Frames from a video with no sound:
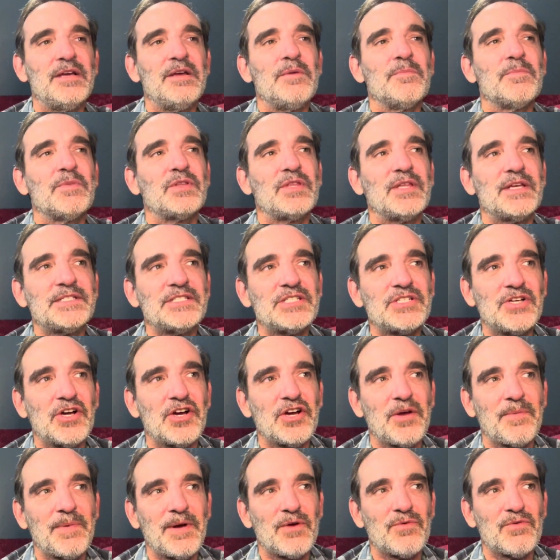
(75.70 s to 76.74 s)
But let's talk
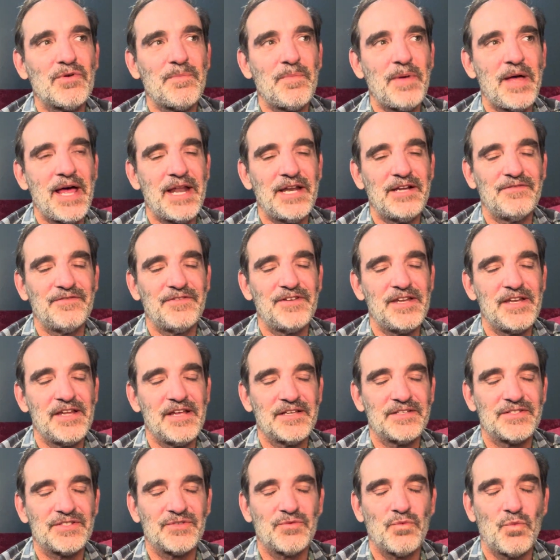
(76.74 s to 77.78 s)
about
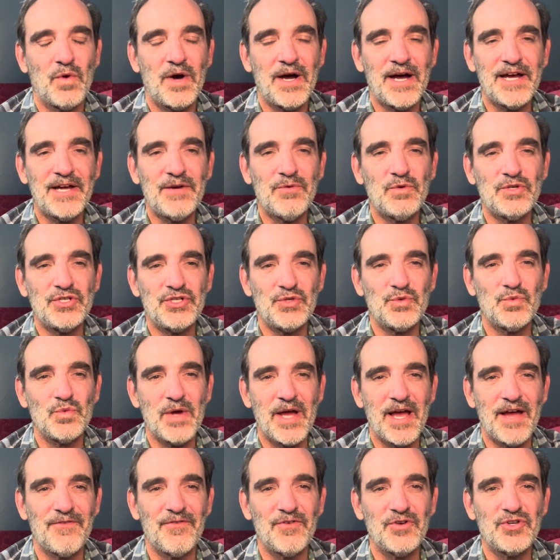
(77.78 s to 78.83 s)
repetitiveness. Why would you
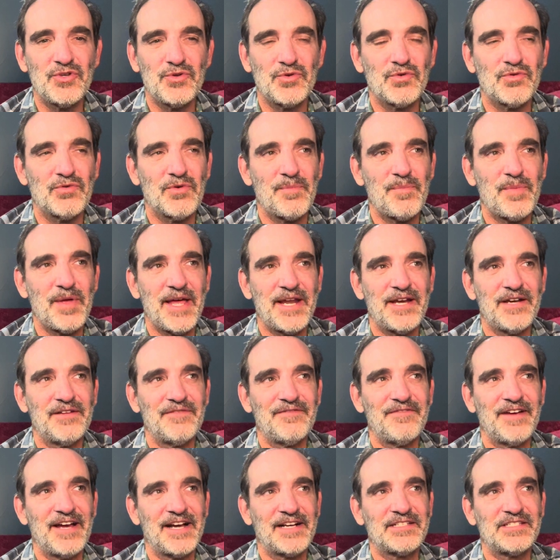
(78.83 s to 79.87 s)
ever do a repetitive
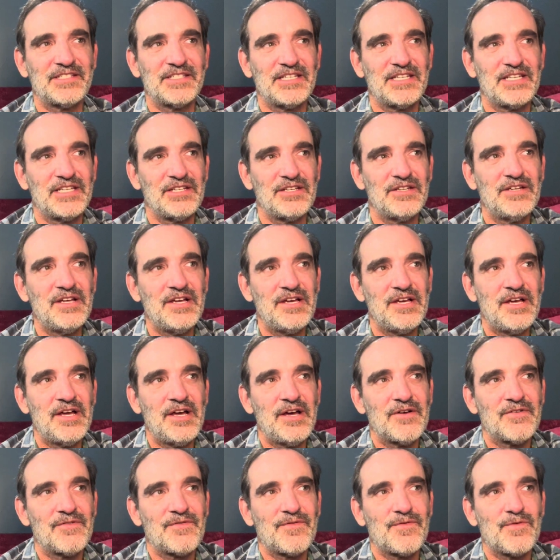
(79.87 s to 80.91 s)
vaccine
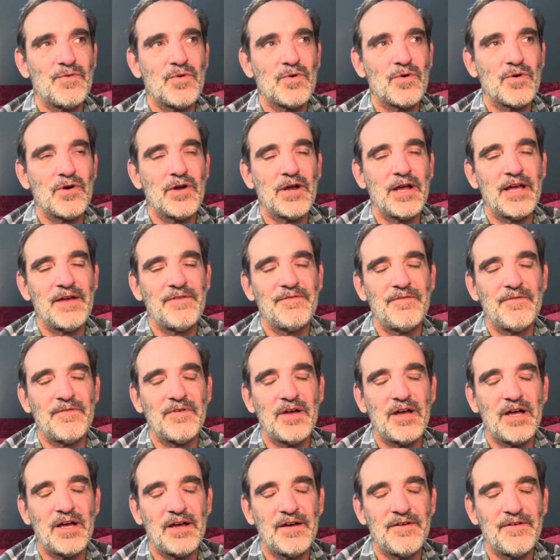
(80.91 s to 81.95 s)
for
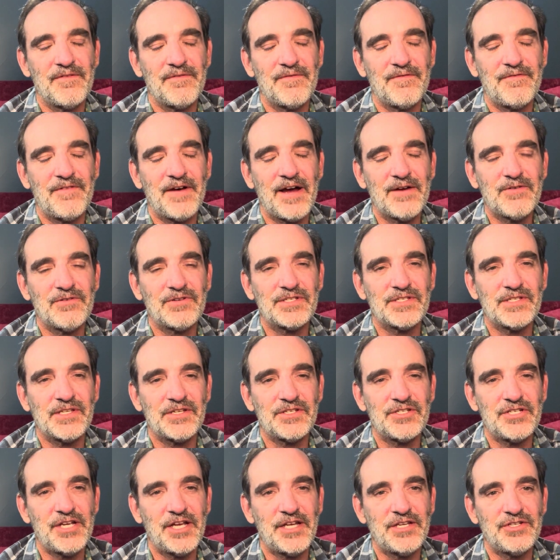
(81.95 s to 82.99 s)
a, a virus that
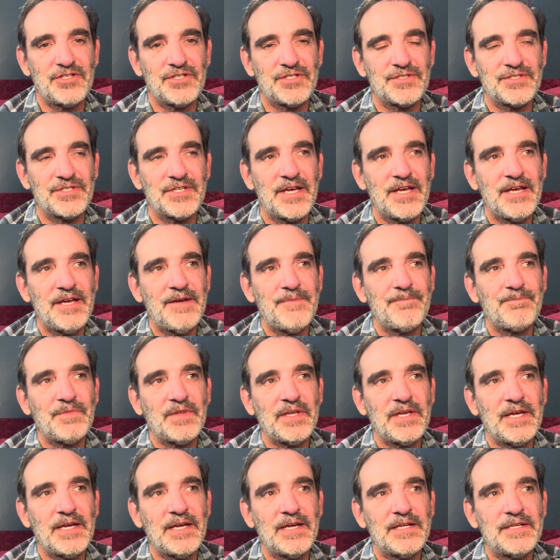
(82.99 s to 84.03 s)
changes?
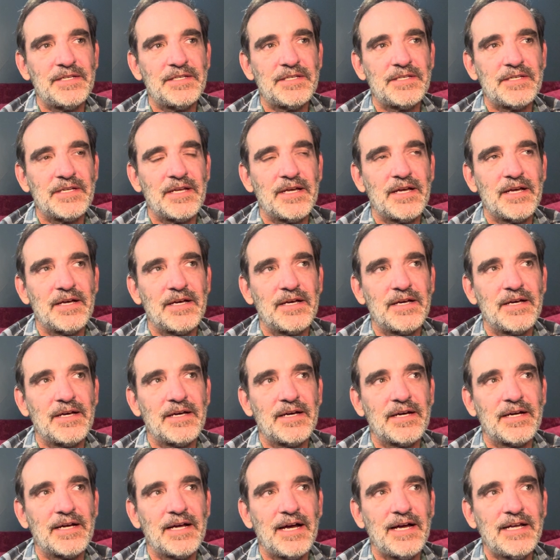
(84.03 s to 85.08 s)
And uh,
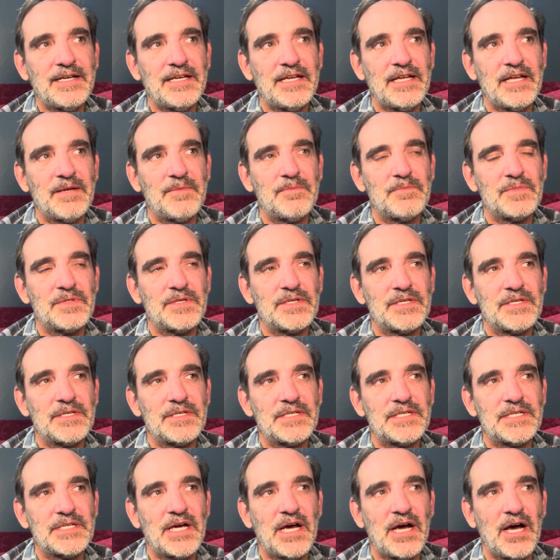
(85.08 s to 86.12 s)
a guy named
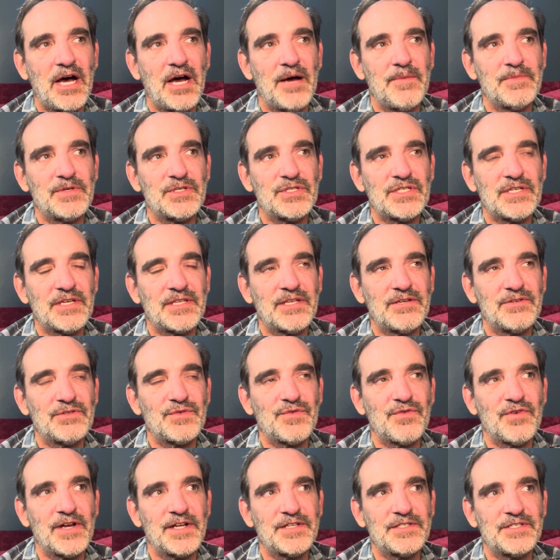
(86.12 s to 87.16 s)
Thomas, I think it was
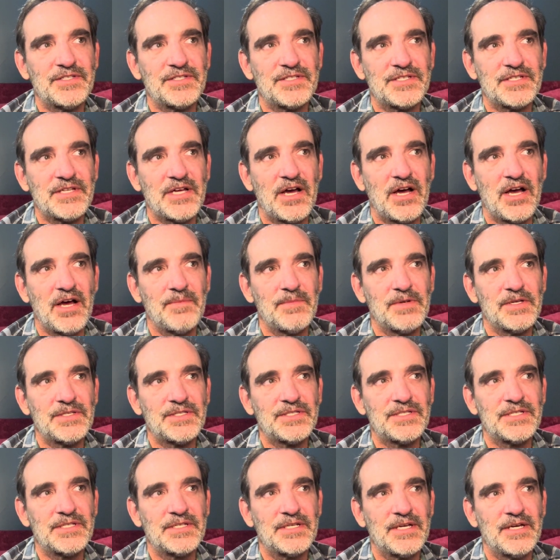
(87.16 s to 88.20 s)
Francis
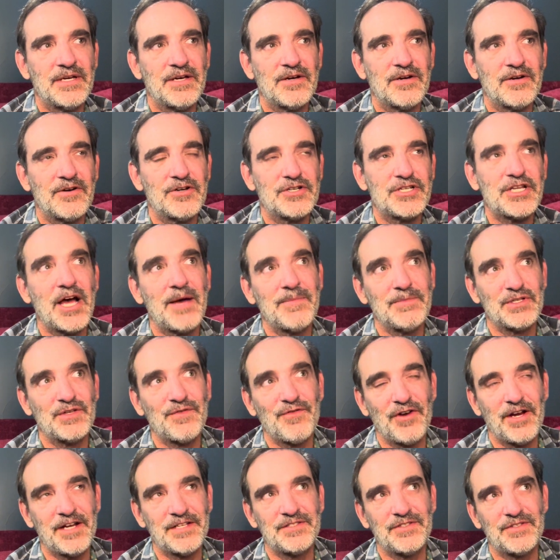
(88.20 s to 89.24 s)
Thomas, or Thomas
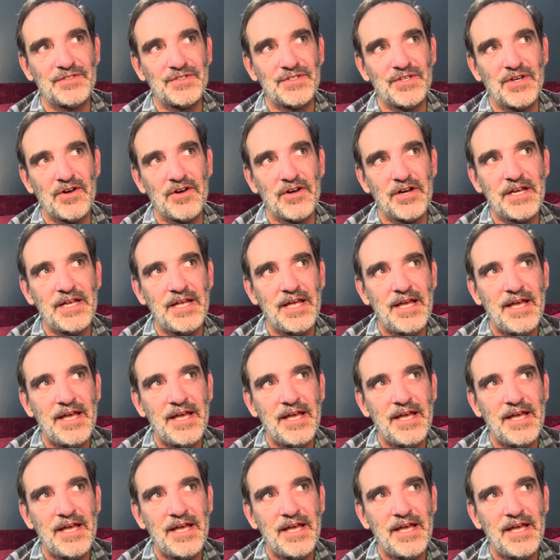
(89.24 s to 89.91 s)
Francis, sorry,